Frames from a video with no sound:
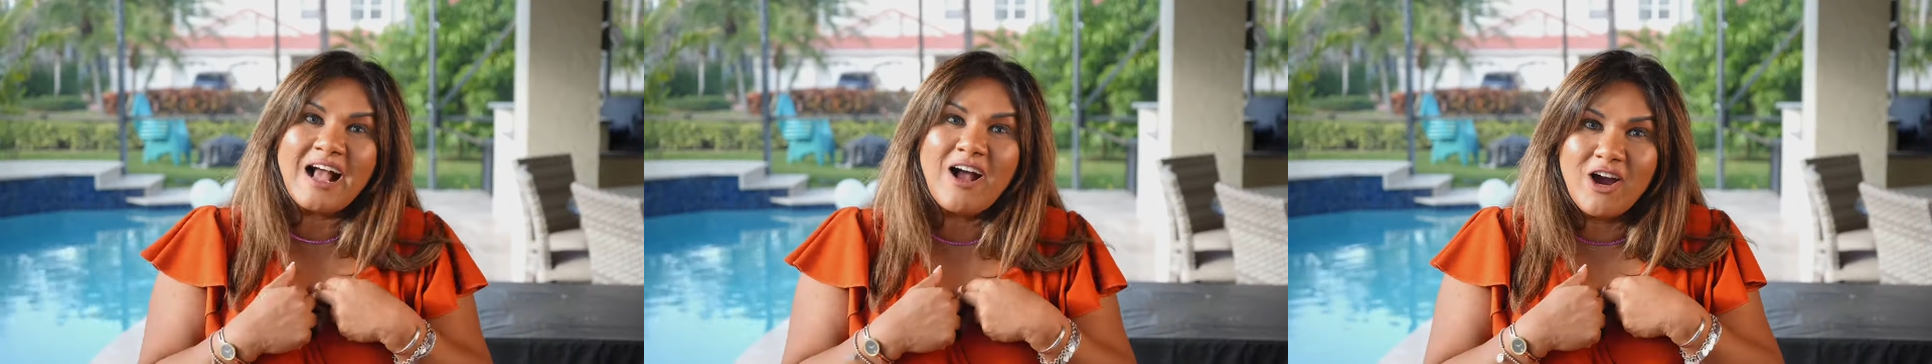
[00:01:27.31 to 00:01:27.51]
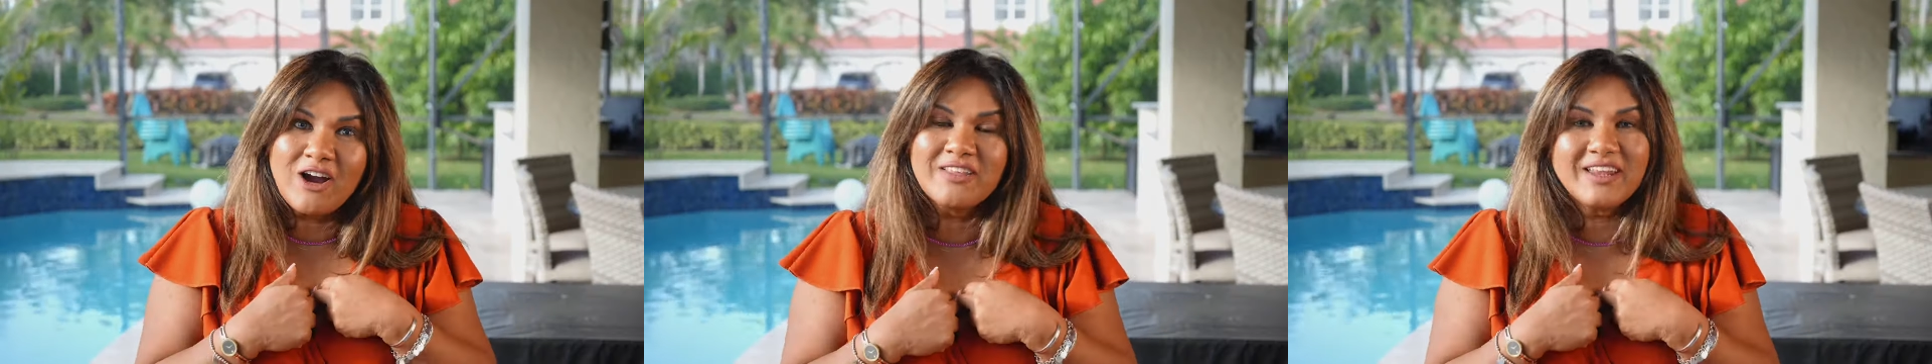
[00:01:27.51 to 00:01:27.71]

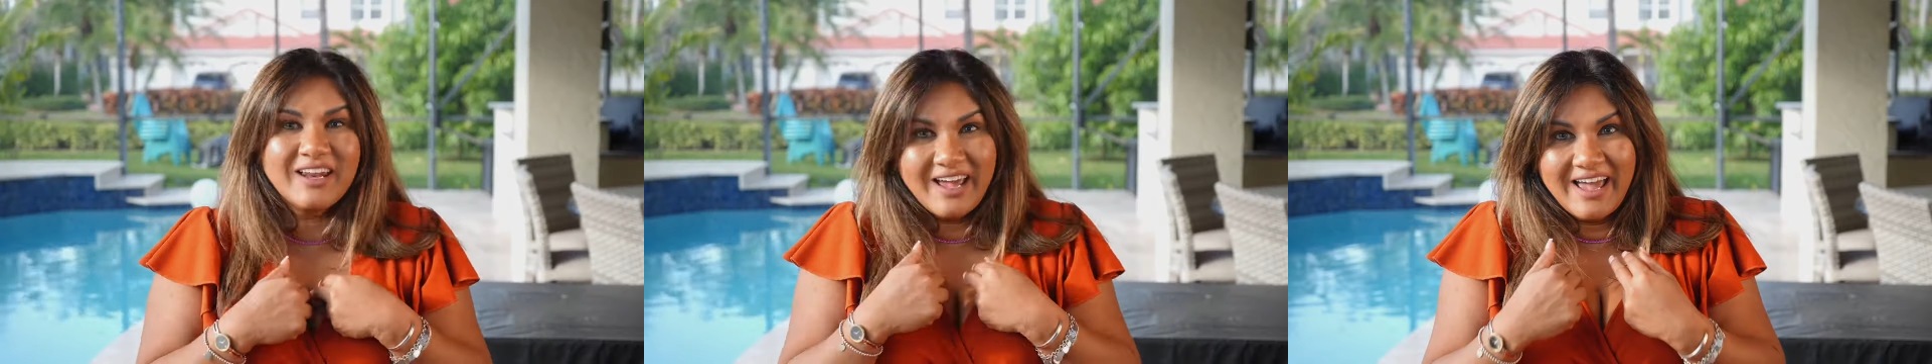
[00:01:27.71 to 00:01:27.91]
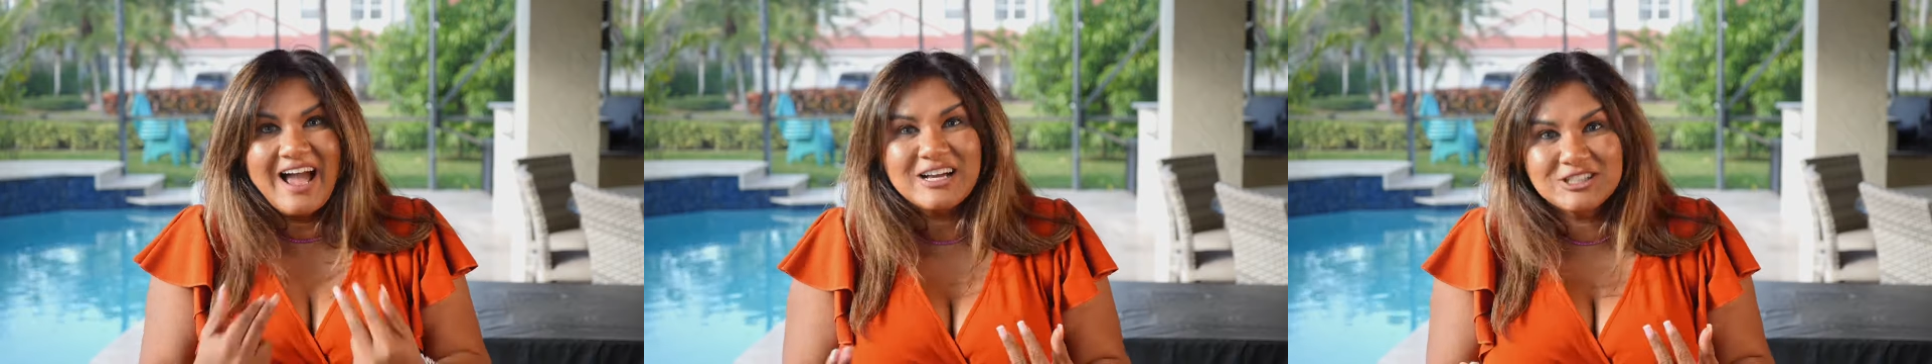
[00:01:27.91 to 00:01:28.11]
car
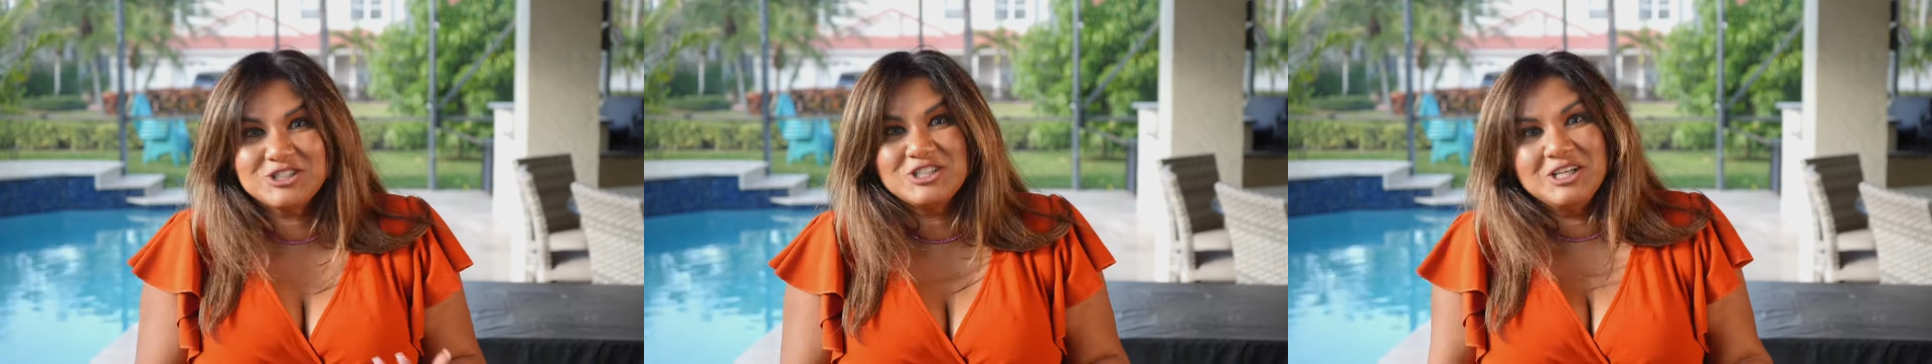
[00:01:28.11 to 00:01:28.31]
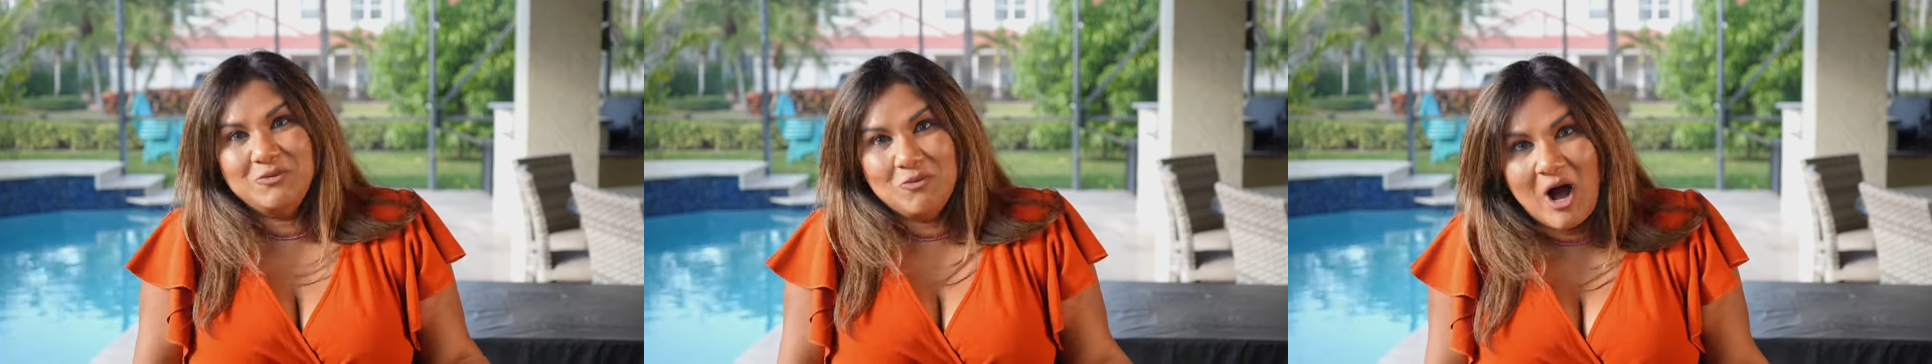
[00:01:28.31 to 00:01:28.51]
that I
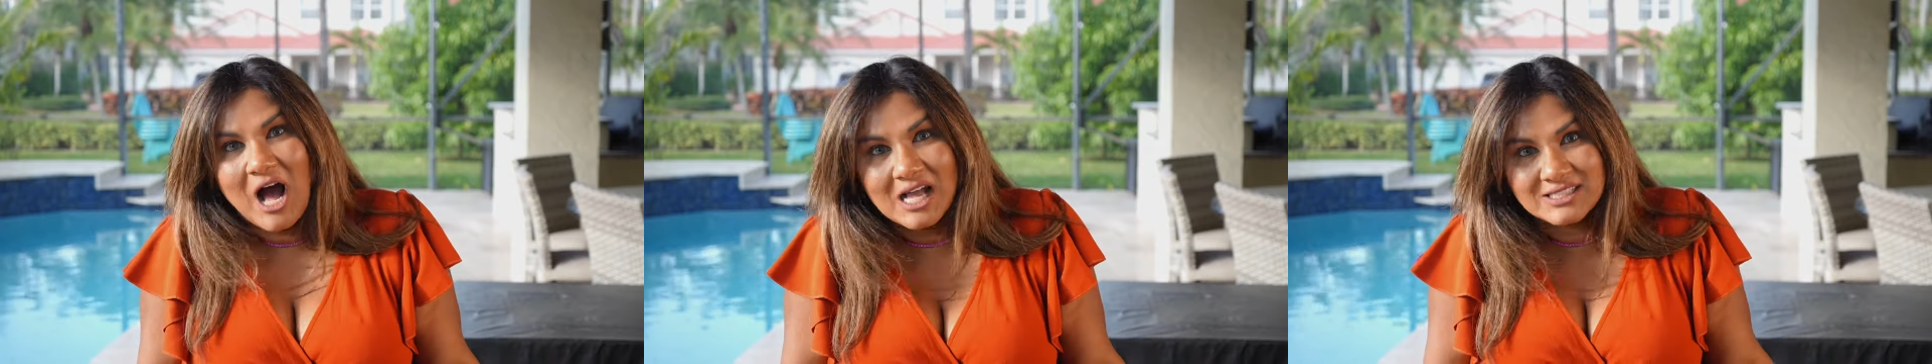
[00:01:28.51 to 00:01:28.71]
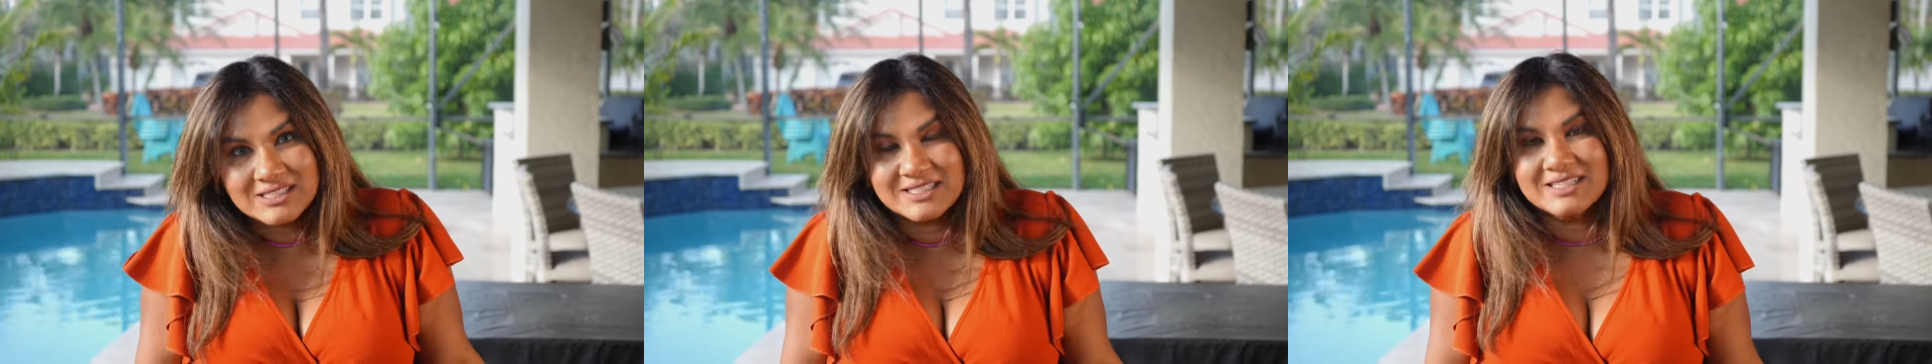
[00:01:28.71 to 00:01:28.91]
actually
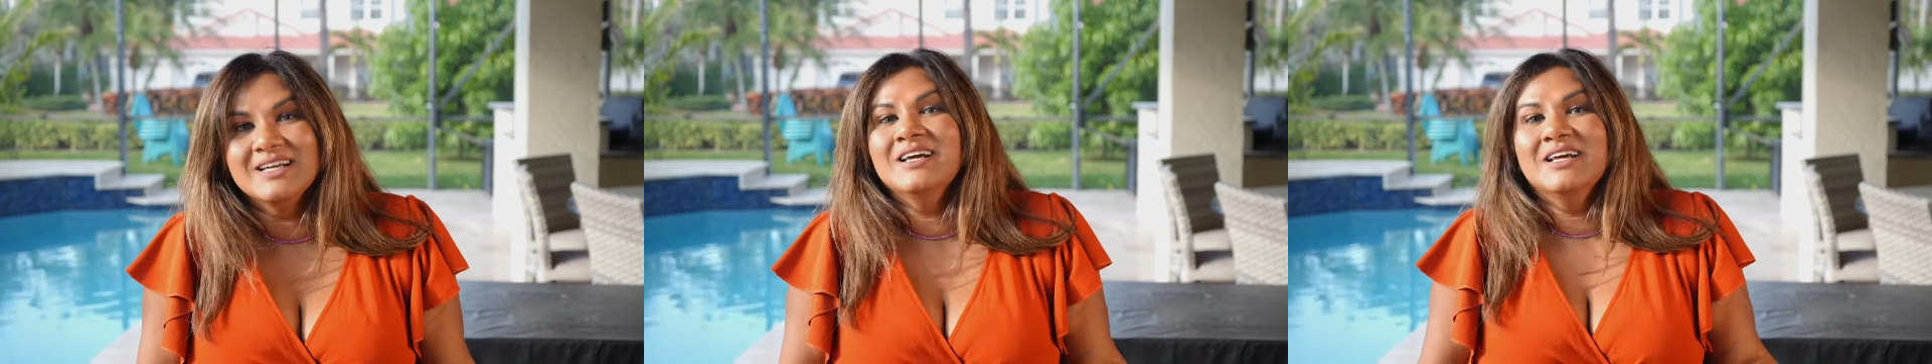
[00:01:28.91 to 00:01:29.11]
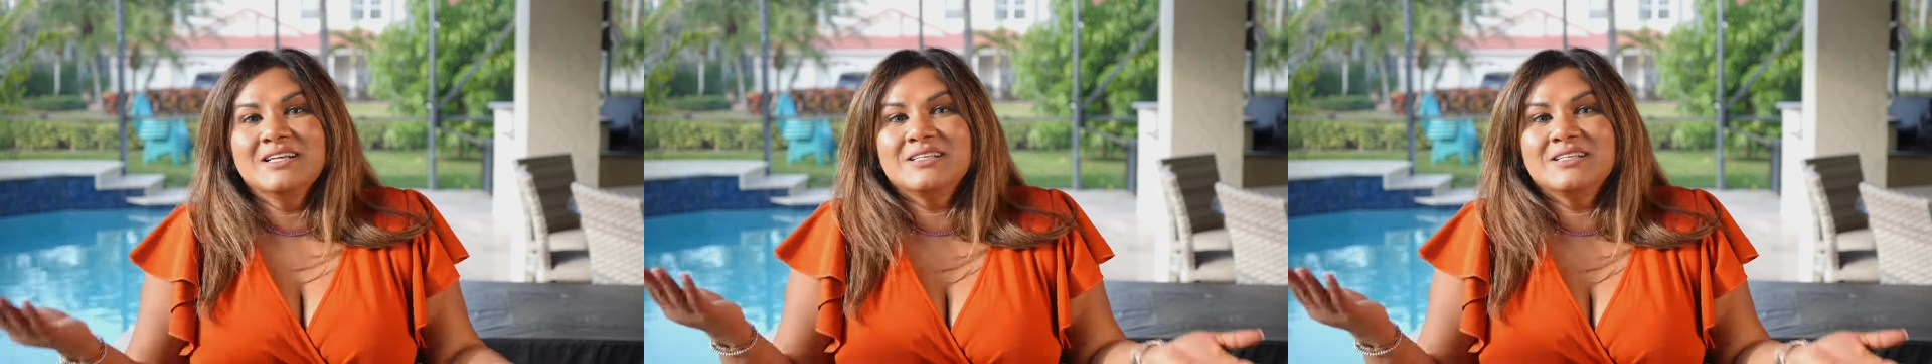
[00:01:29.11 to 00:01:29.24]
want.